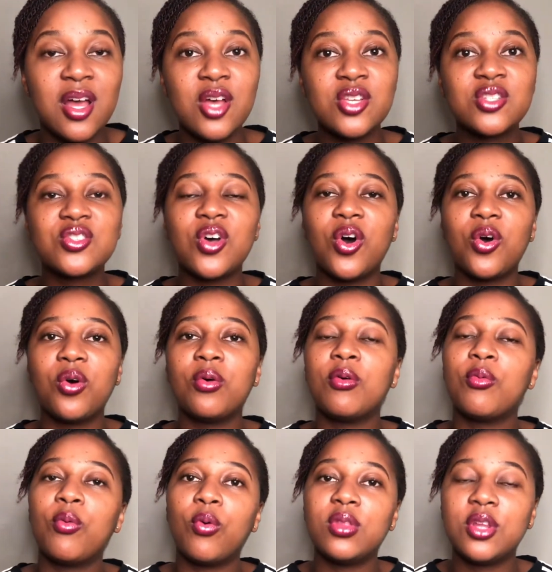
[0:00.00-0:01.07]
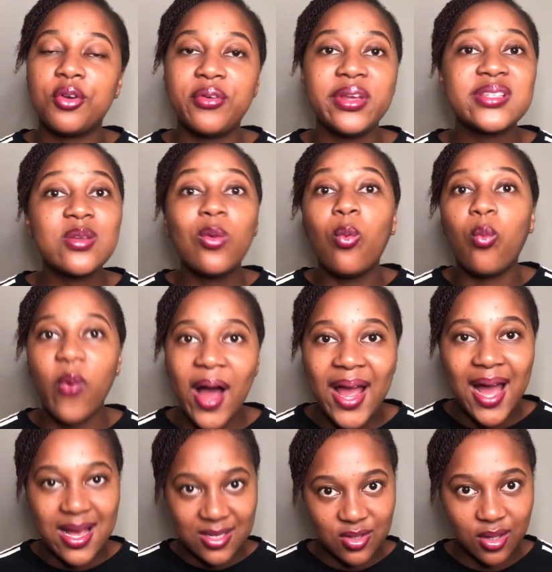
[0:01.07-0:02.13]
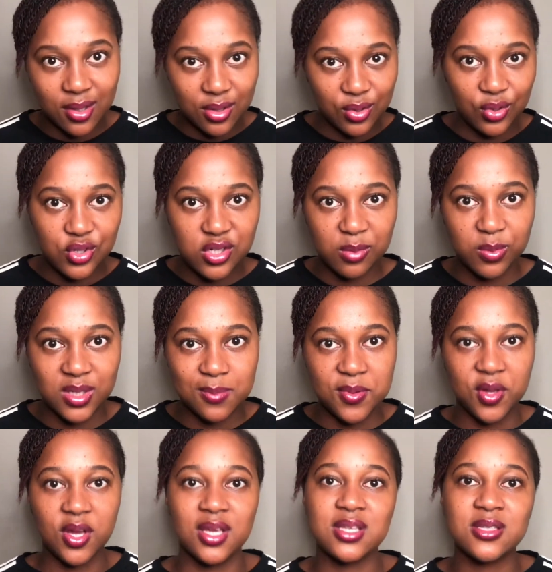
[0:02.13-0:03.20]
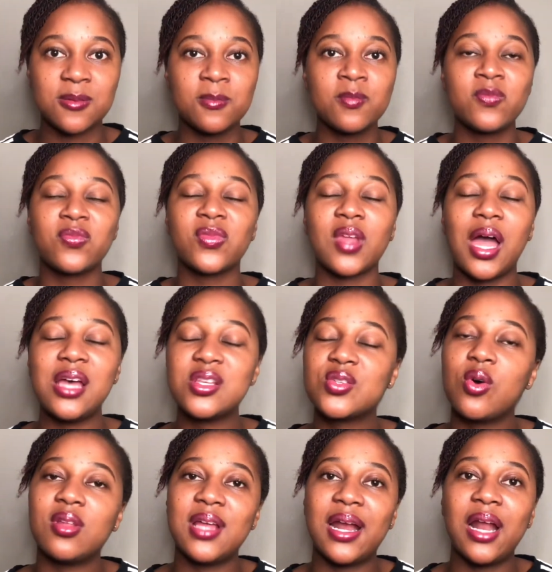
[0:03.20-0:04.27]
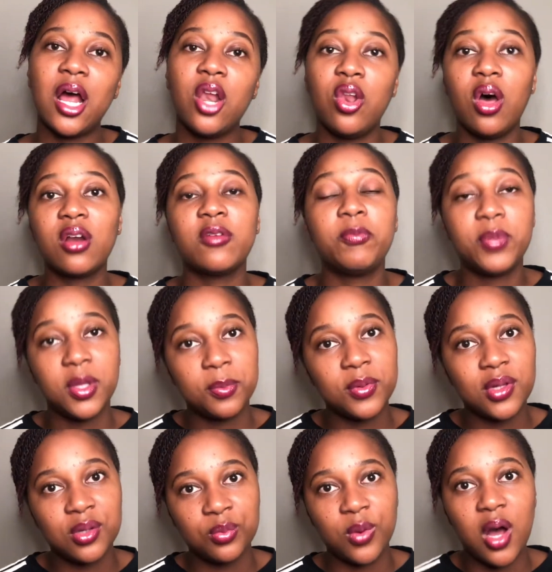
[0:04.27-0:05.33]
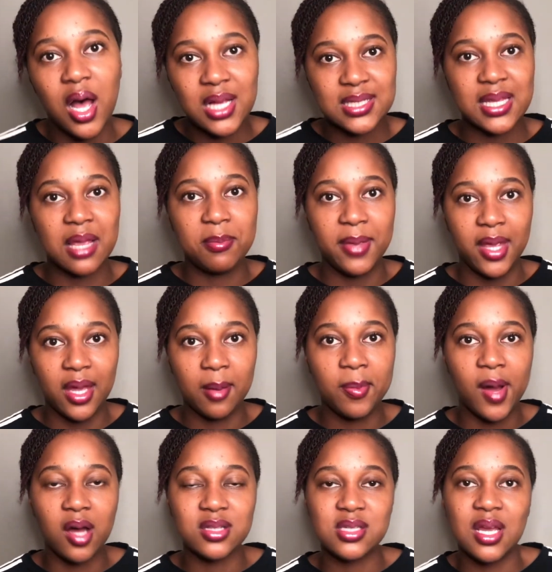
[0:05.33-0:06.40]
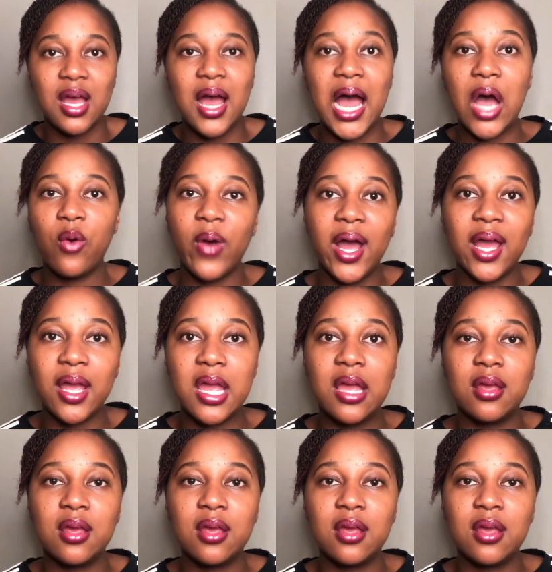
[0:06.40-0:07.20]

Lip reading: So the reason why I started YouTube was because I saw that a lot of people were asking me about how I